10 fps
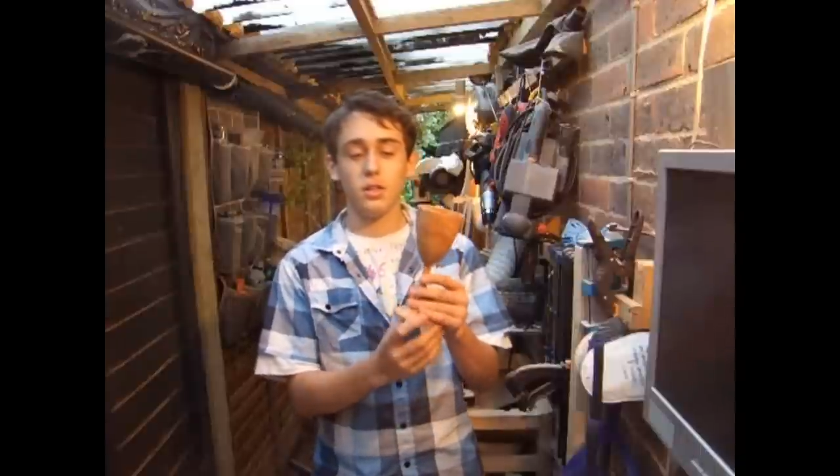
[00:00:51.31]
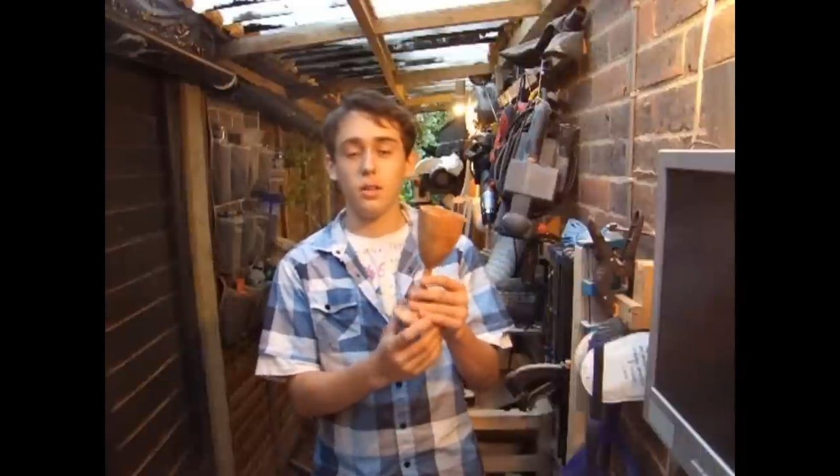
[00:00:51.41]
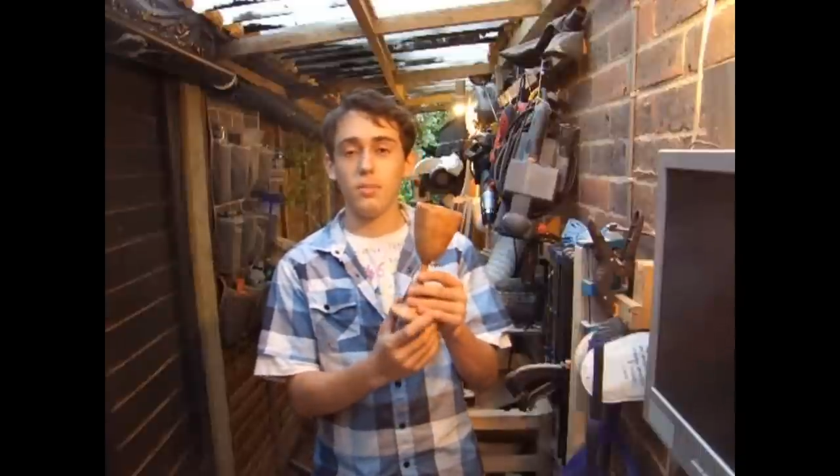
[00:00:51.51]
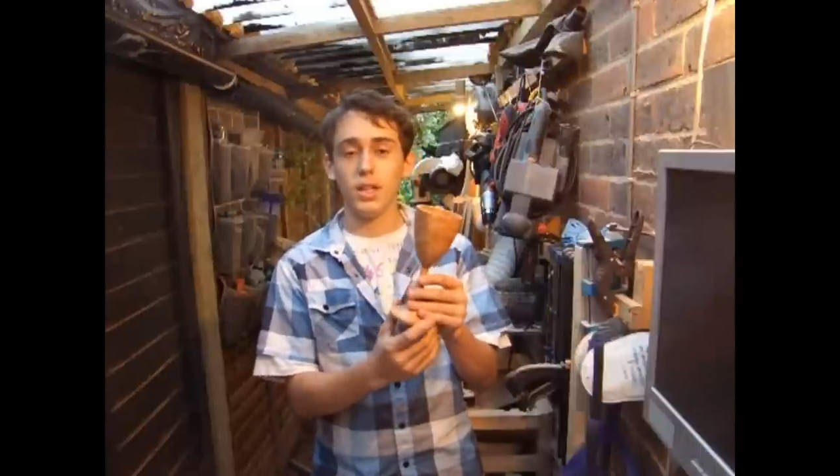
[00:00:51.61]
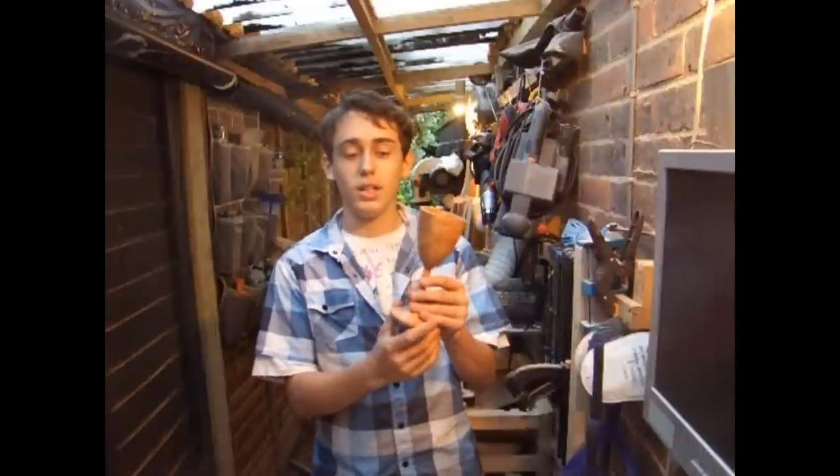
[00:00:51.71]

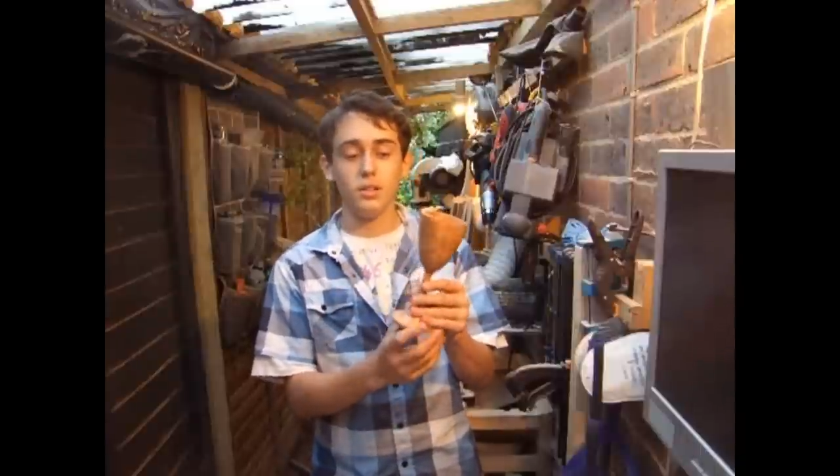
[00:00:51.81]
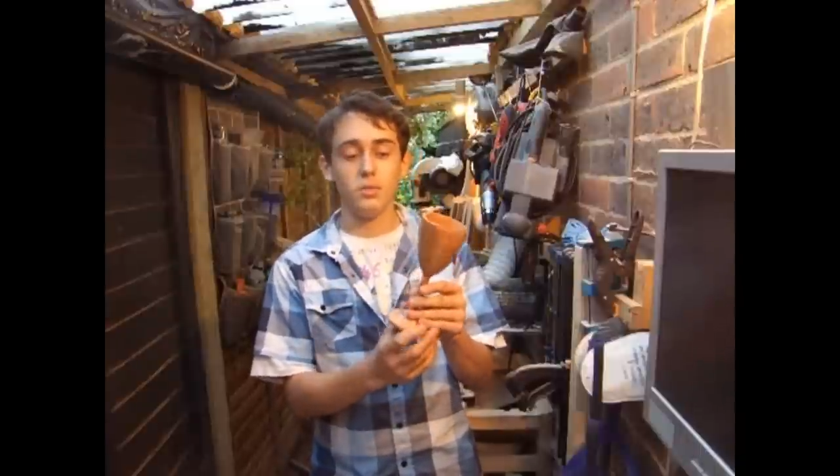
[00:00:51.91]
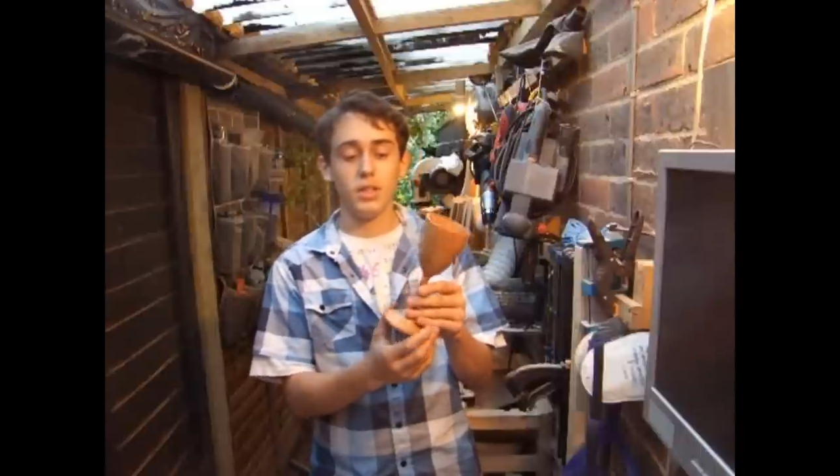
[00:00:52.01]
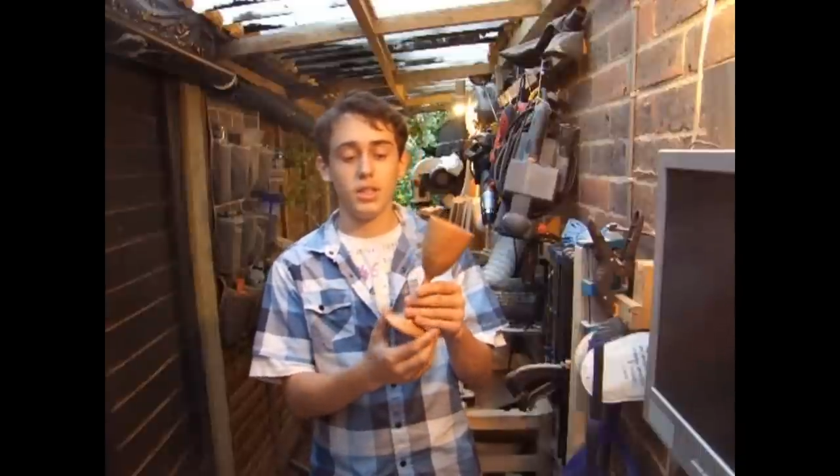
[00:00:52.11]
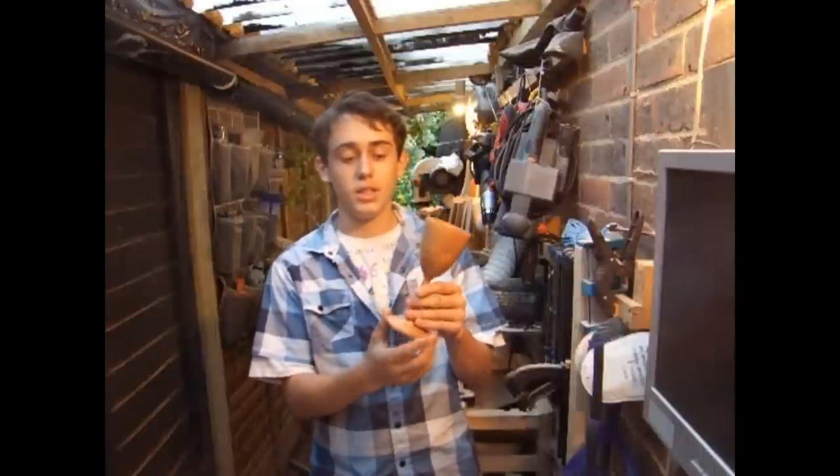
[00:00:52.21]
goblet
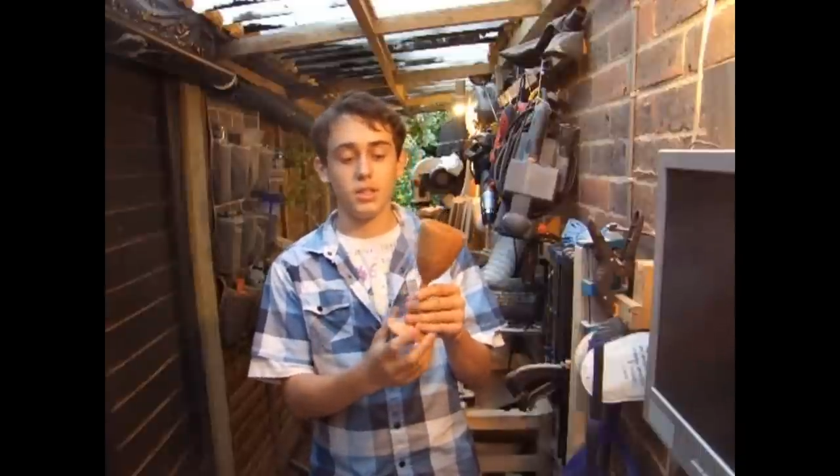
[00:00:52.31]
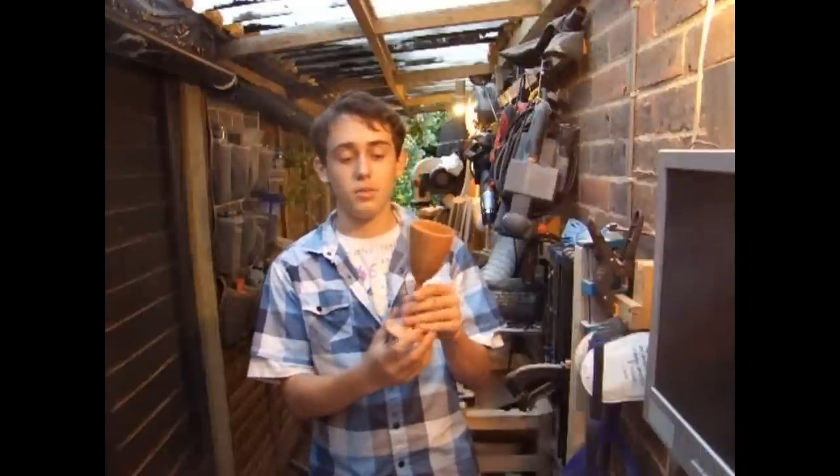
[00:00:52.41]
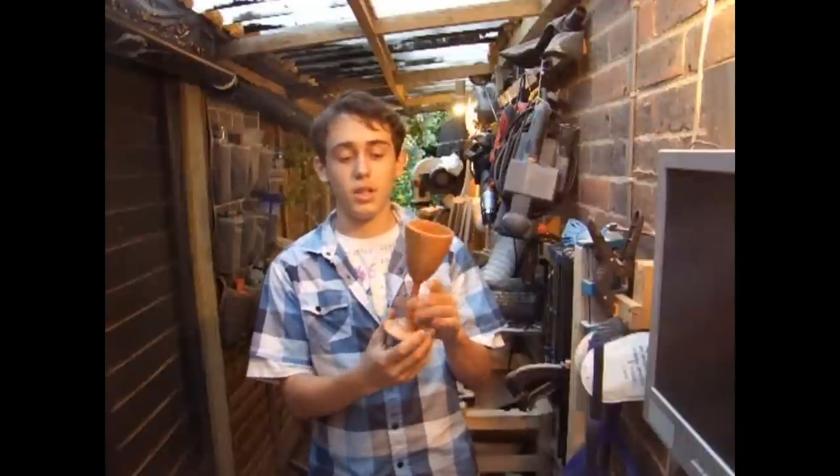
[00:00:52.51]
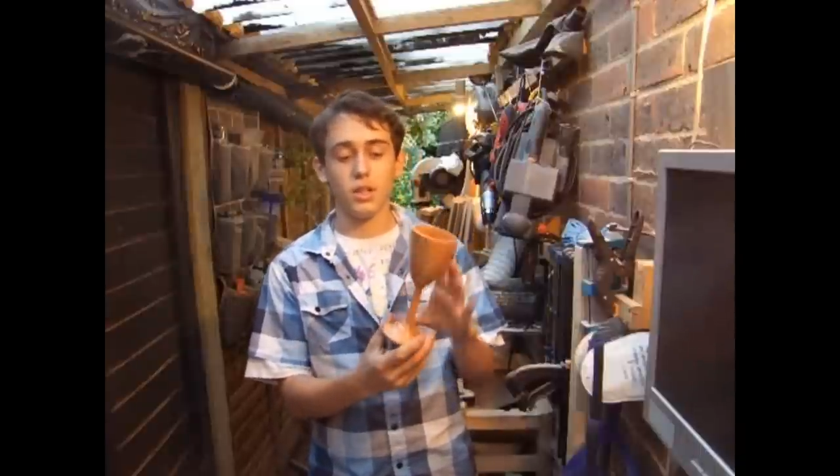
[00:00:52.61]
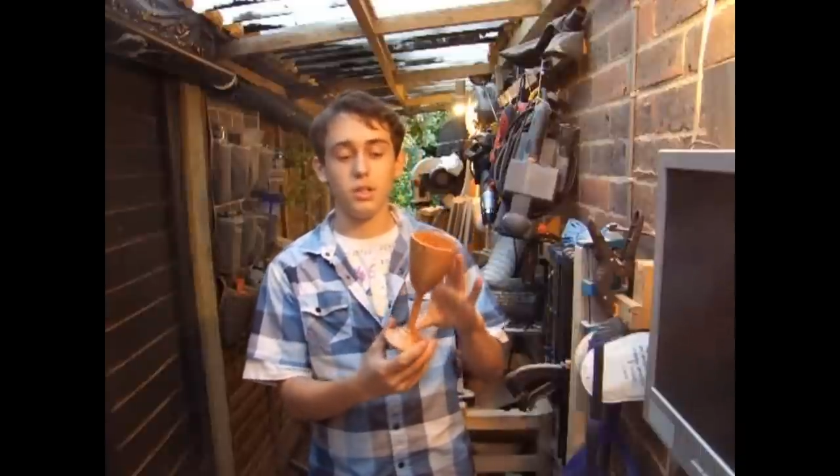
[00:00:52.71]
which is
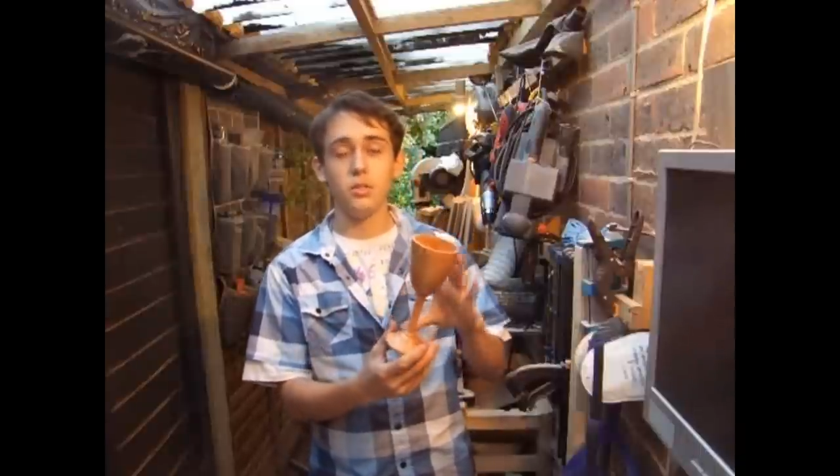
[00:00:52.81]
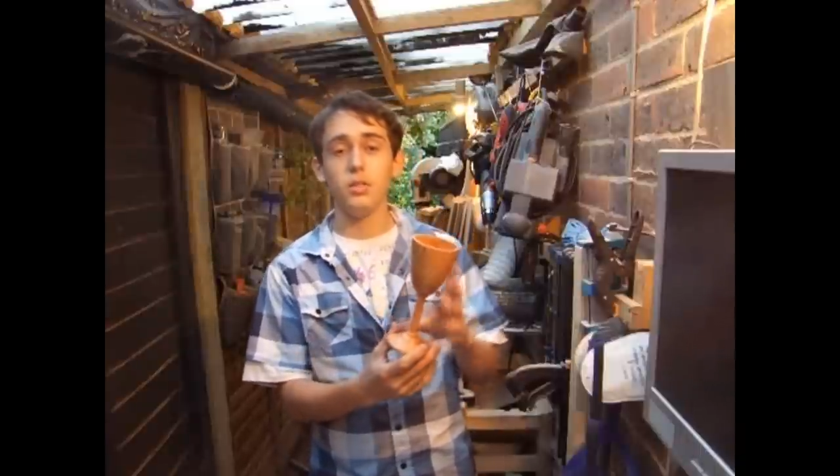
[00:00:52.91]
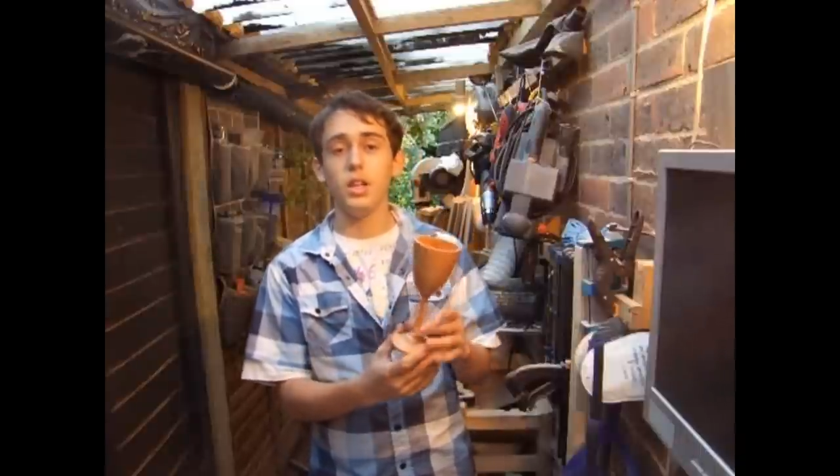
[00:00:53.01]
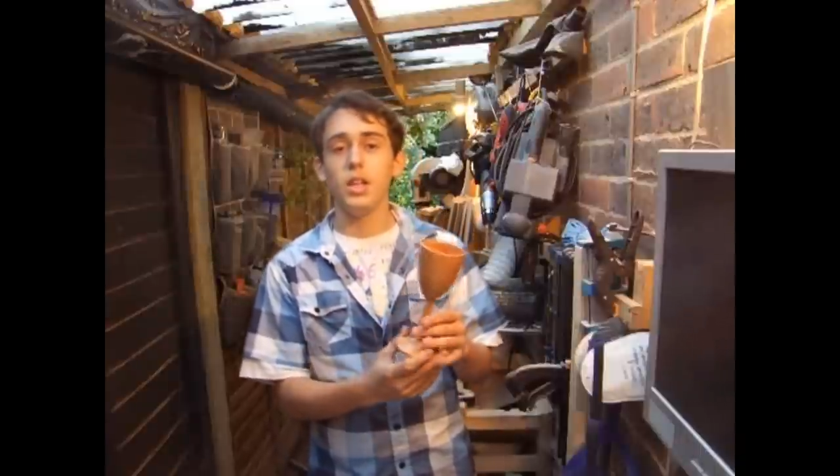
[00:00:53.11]
quite cool.